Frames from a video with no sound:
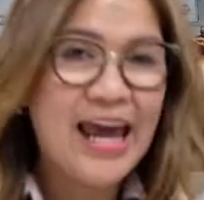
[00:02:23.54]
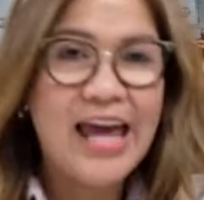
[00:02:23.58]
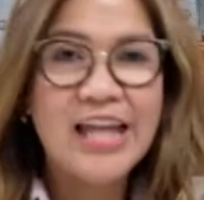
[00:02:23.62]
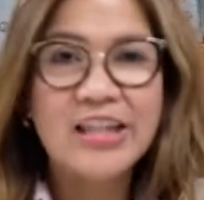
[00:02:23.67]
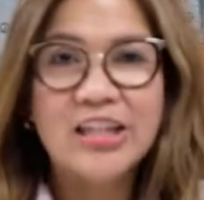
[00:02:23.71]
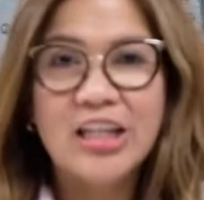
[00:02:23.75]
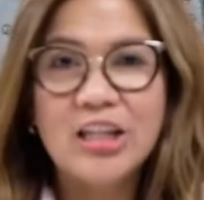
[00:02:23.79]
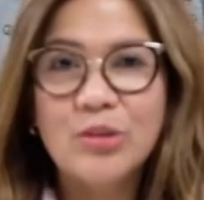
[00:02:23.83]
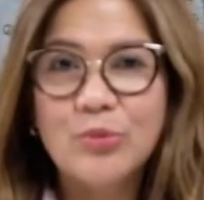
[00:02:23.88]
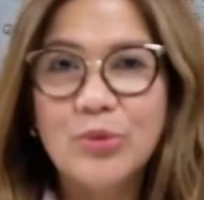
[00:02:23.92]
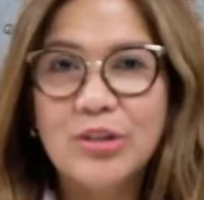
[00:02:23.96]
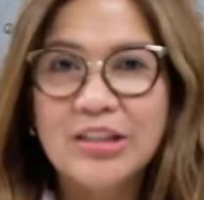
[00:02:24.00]

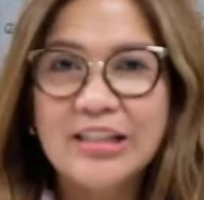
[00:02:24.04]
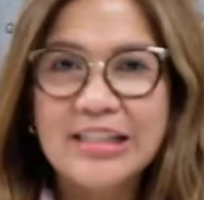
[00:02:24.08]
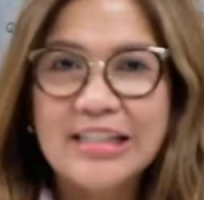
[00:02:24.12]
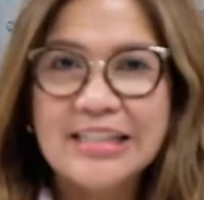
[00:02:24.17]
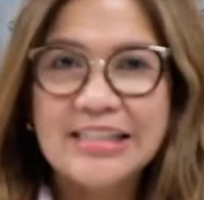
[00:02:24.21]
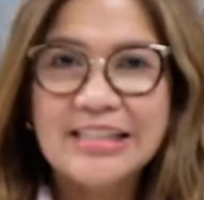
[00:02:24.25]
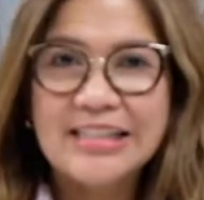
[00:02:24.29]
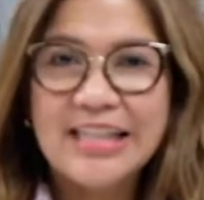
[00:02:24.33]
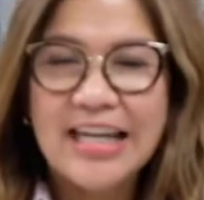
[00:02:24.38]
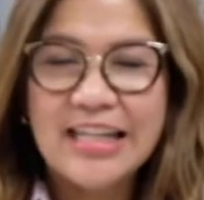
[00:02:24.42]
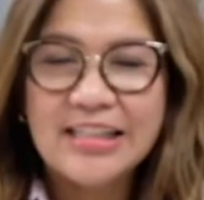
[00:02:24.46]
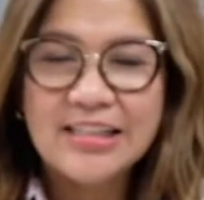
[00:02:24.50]
and then we're going
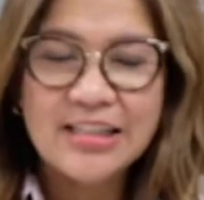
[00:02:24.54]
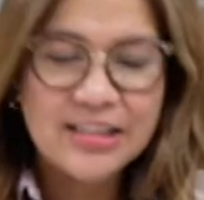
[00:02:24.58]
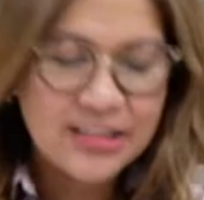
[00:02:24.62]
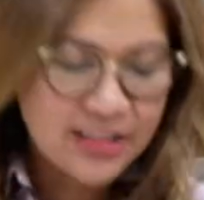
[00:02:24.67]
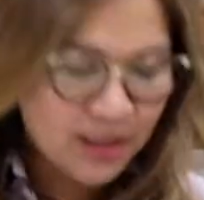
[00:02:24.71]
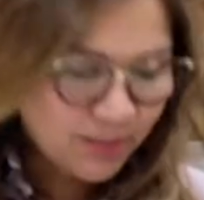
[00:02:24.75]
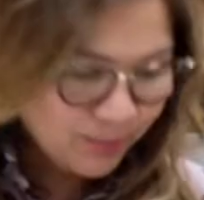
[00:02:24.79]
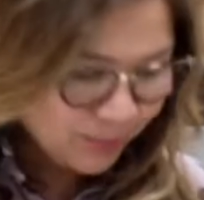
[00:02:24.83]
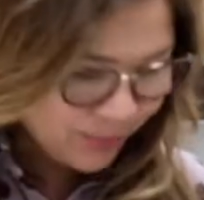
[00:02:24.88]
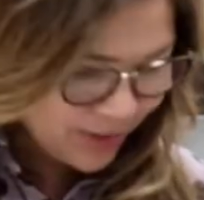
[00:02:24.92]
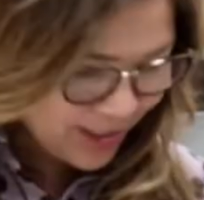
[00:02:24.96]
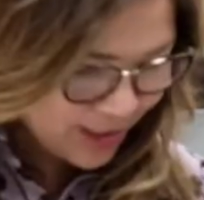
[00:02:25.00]
to set the
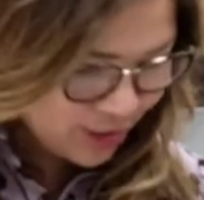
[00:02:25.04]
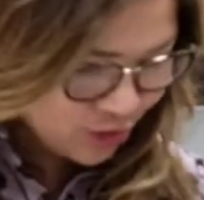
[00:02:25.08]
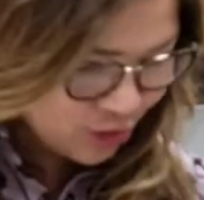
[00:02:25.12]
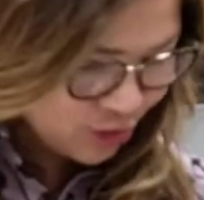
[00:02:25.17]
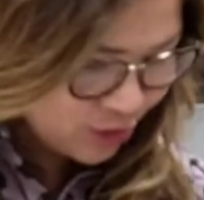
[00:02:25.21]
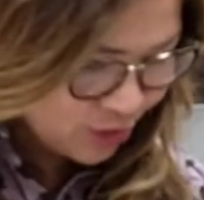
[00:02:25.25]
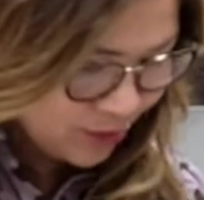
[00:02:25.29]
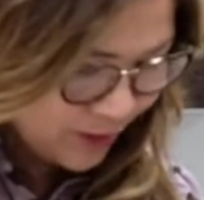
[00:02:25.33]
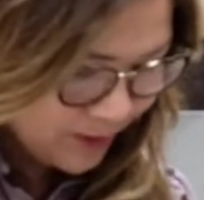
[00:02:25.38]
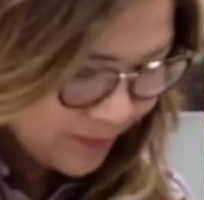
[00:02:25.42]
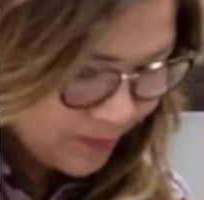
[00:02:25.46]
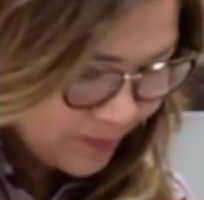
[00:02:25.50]

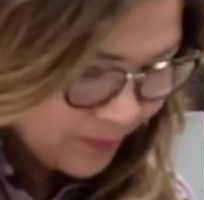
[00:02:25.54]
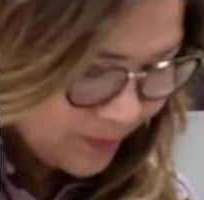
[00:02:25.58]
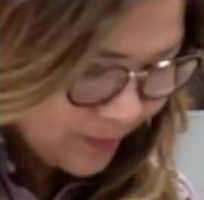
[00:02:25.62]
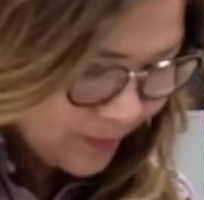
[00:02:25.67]
temperature